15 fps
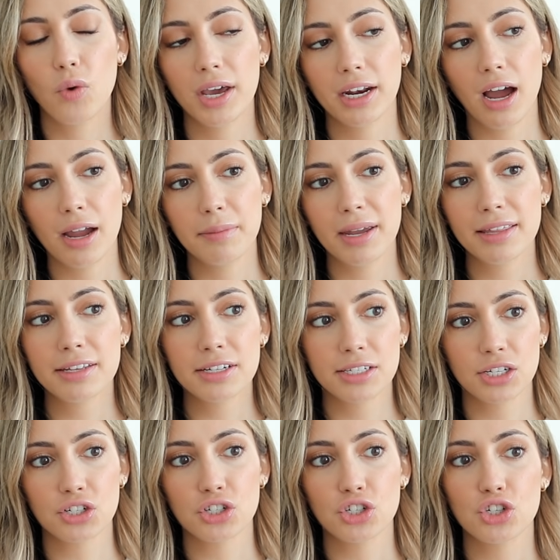When I made the
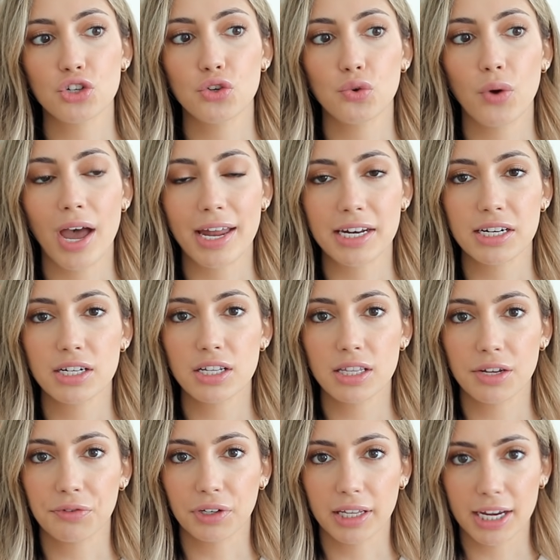decision to end
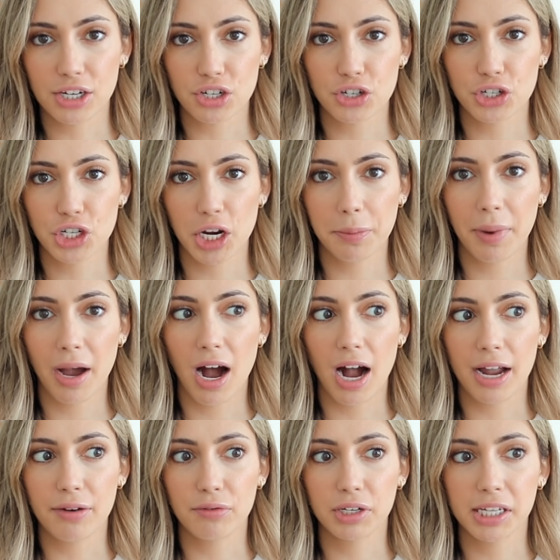the relationship,
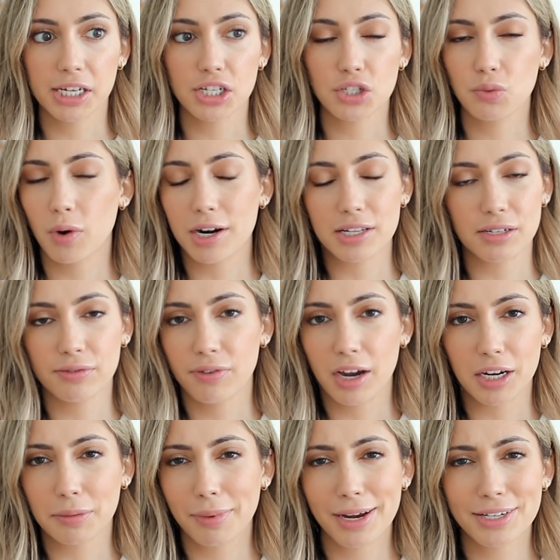I really just wanted to
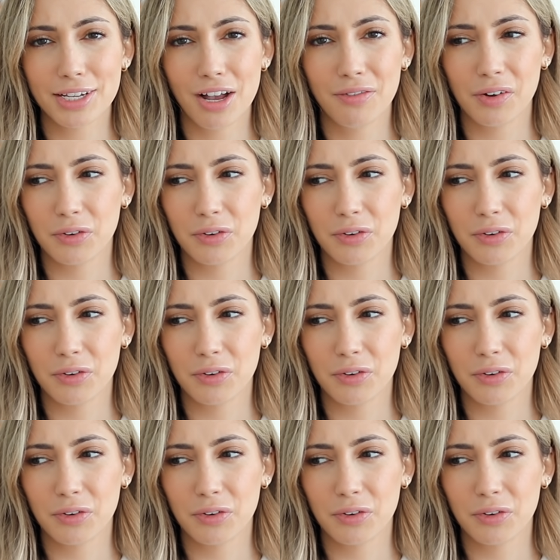find myself.